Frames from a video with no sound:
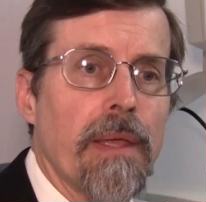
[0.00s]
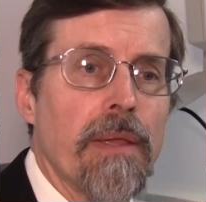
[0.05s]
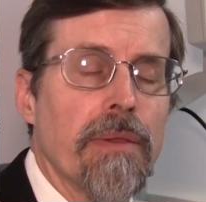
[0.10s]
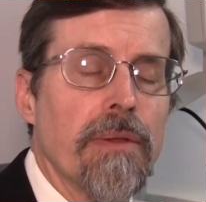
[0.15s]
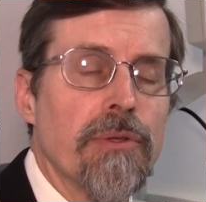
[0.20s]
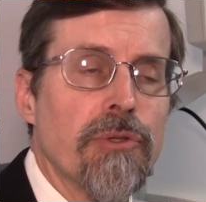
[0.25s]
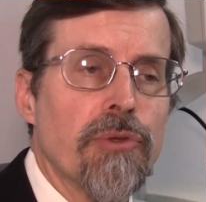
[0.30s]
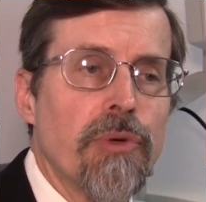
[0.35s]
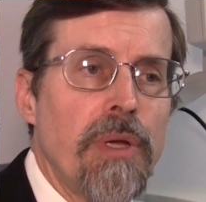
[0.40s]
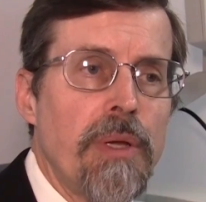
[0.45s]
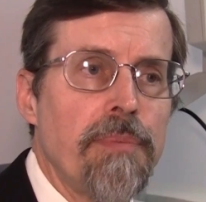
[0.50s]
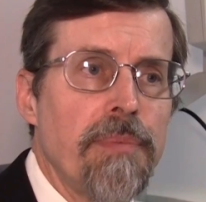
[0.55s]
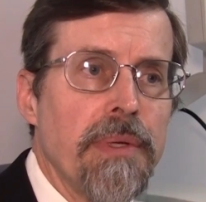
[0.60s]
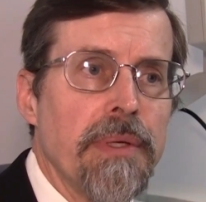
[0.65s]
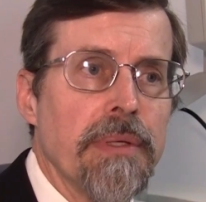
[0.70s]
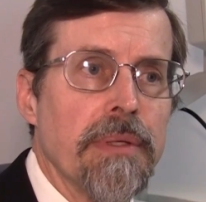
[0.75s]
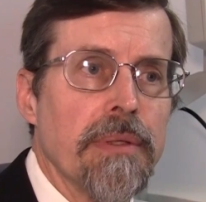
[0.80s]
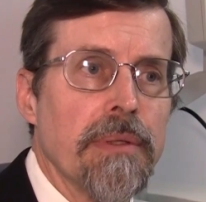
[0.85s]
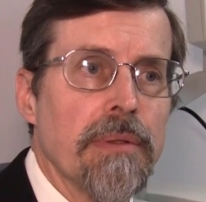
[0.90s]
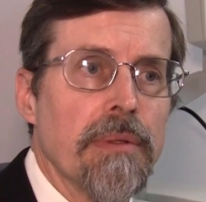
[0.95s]
The
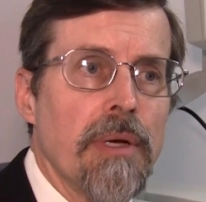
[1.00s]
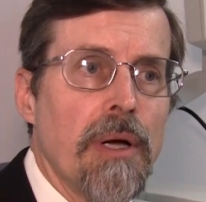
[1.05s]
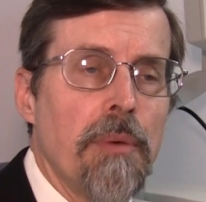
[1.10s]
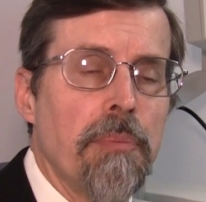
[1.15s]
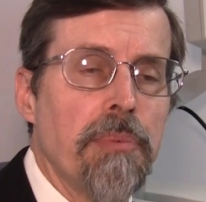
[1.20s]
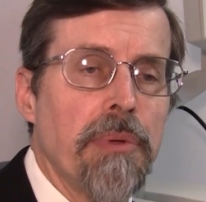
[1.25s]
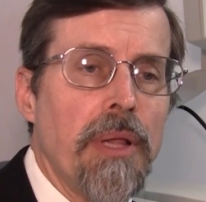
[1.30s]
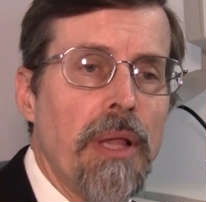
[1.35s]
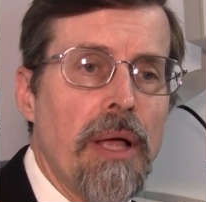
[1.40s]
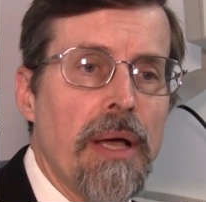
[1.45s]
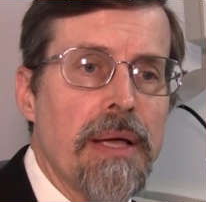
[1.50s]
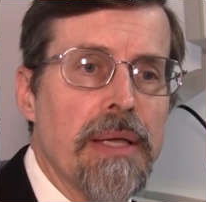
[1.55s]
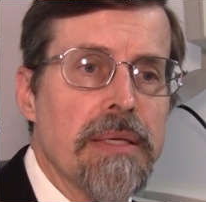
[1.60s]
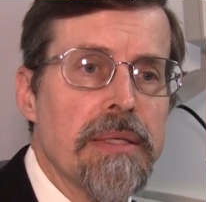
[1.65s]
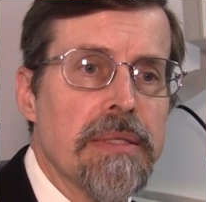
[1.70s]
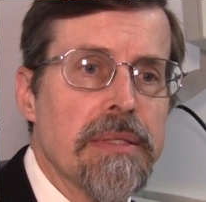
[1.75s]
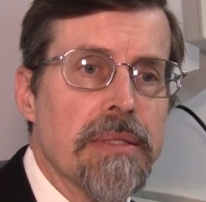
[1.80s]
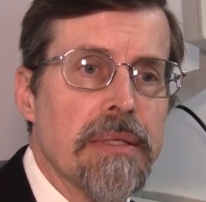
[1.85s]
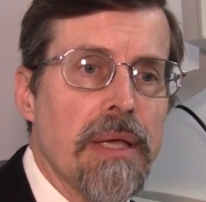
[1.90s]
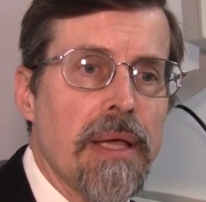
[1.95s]
treatment
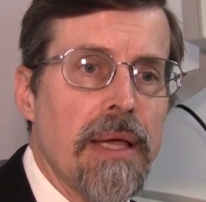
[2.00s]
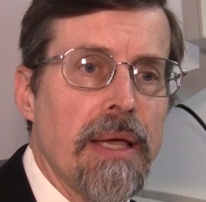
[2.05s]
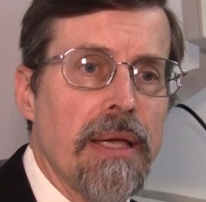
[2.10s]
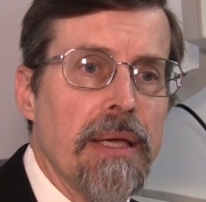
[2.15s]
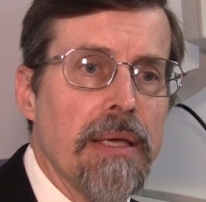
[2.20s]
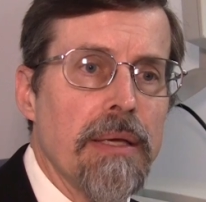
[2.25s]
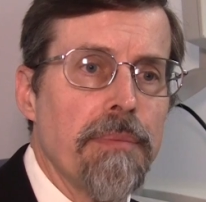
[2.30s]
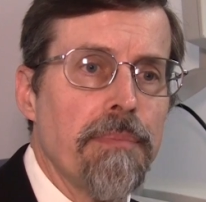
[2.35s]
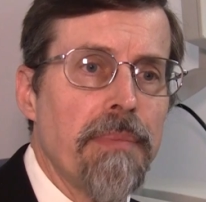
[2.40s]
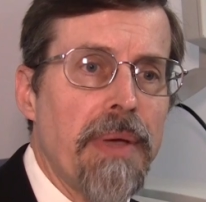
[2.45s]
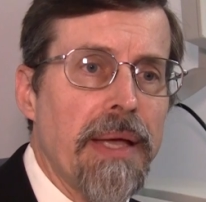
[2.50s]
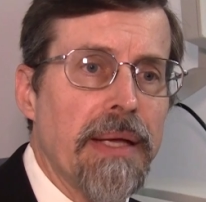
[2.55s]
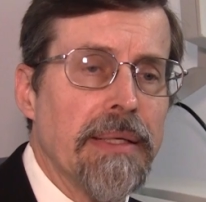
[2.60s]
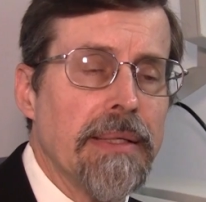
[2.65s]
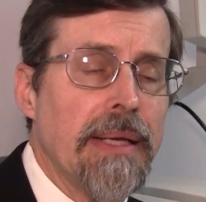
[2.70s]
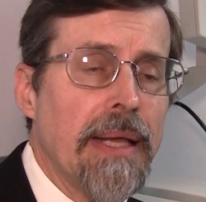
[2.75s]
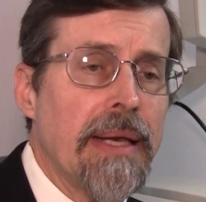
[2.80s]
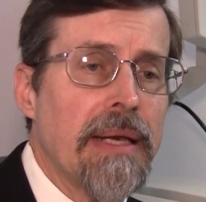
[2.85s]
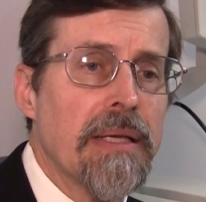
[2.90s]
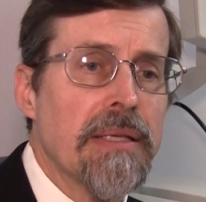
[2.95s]
applies a
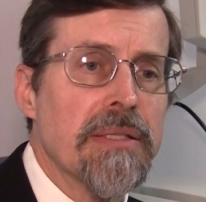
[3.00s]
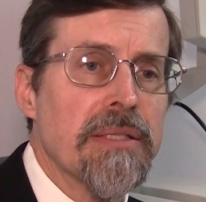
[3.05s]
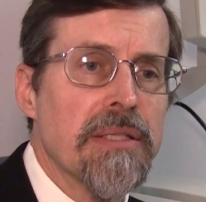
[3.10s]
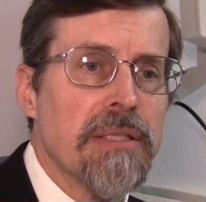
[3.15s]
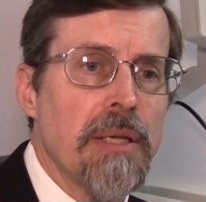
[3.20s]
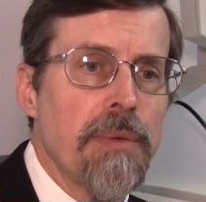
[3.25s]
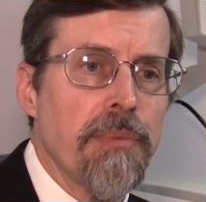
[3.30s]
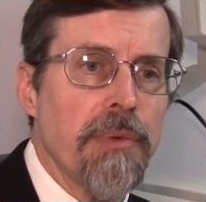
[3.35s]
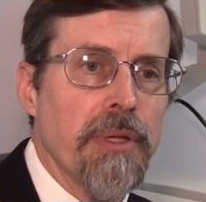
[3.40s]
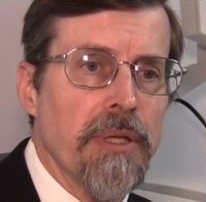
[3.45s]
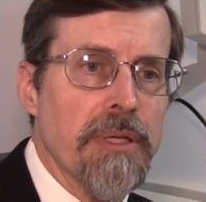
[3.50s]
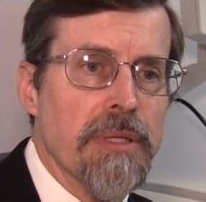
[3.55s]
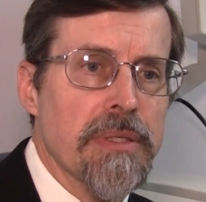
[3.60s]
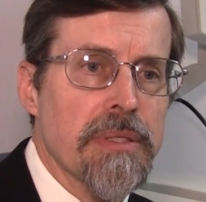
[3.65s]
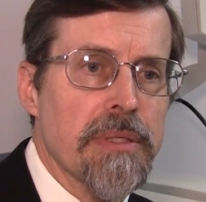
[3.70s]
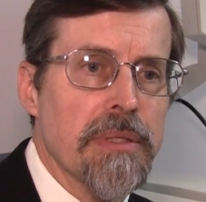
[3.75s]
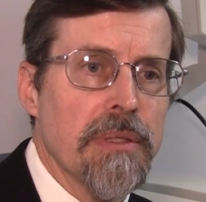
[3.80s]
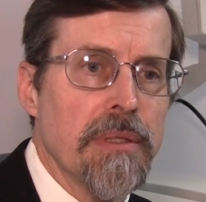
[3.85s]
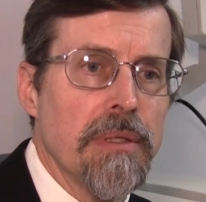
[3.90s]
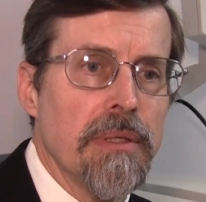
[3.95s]
magnetic
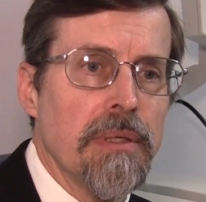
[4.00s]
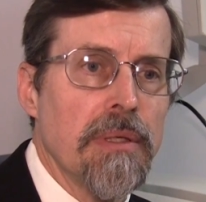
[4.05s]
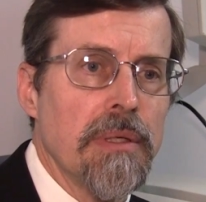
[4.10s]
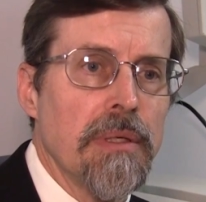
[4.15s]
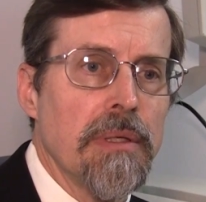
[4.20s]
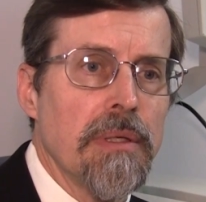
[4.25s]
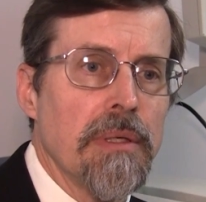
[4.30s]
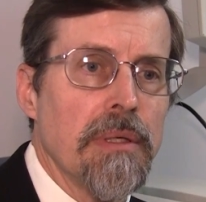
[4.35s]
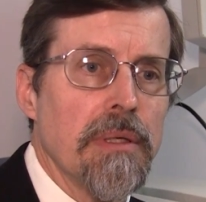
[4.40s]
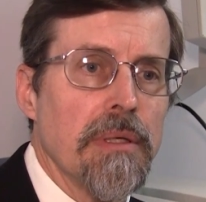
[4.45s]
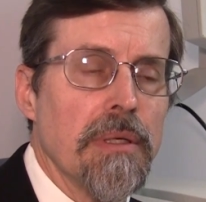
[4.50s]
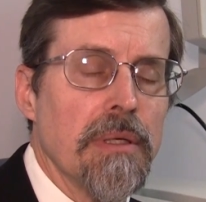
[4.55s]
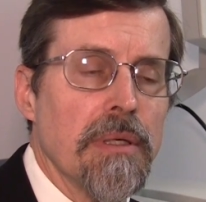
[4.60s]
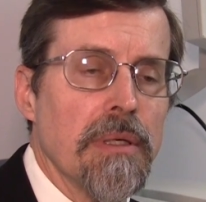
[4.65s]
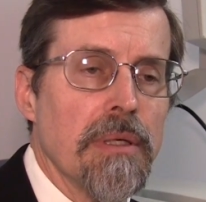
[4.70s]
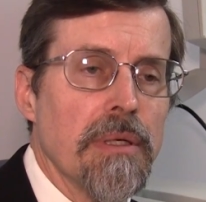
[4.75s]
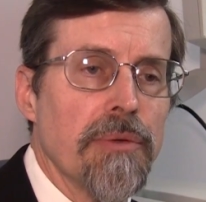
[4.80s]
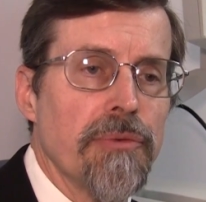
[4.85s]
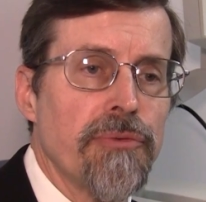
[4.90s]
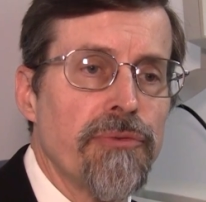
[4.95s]
stimulus
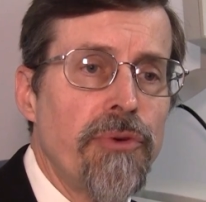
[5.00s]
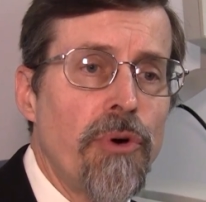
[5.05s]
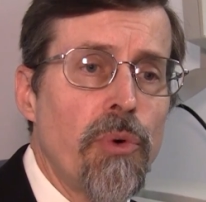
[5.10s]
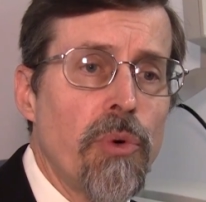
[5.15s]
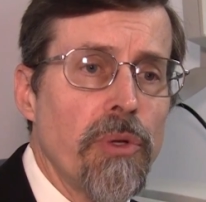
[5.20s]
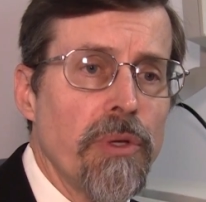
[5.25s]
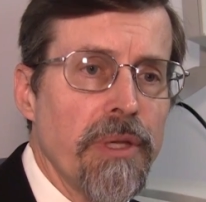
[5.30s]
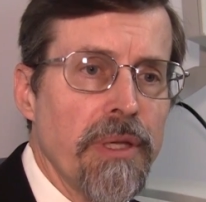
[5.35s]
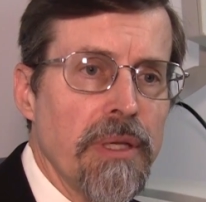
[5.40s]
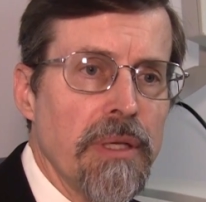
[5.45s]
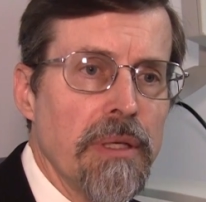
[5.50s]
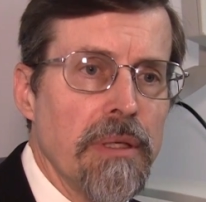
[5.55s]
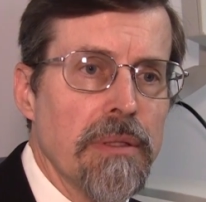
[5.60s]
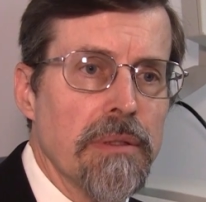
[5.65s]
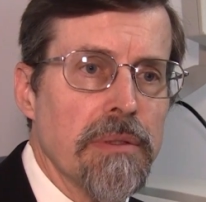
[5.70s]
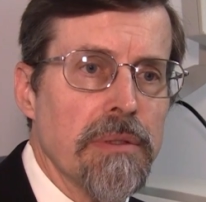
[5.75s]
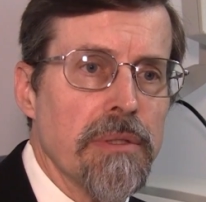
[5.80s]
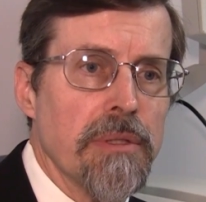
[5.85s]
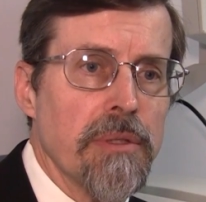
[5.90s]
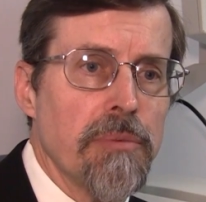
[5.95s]
focally
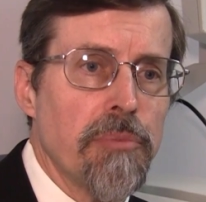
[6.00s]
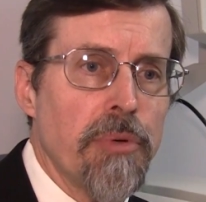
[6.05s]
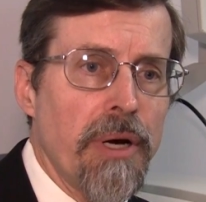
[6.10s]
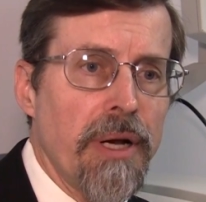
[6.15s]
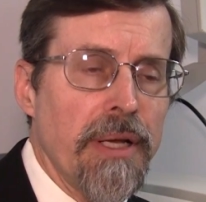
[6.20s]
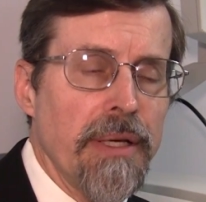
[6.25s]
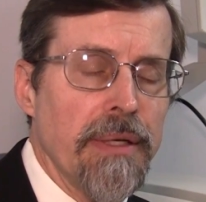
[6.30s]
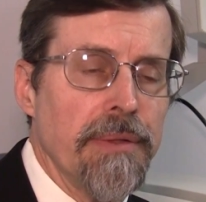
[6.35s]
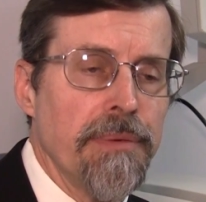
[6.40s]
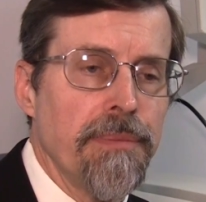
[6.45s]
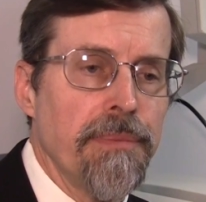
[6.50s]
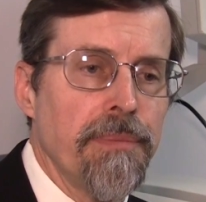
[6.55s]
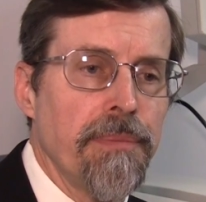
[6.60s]
to the brain